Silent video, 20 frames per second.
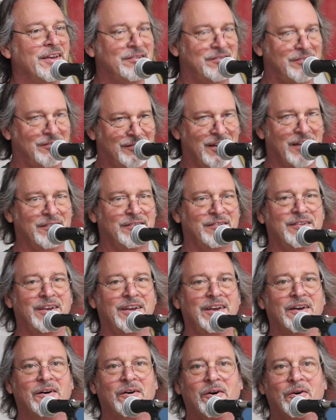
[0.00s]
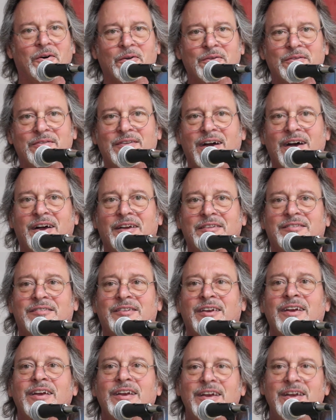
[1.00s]
This dusty old dust
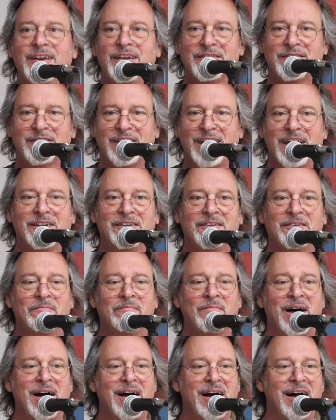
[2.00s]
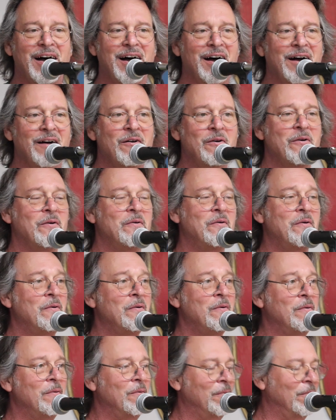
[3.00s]
is getting my
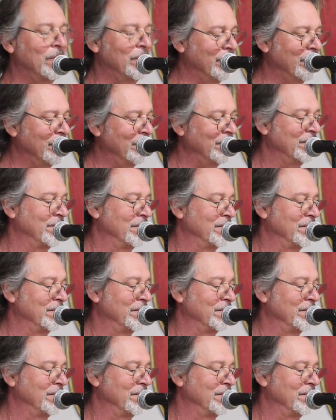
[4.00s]
home,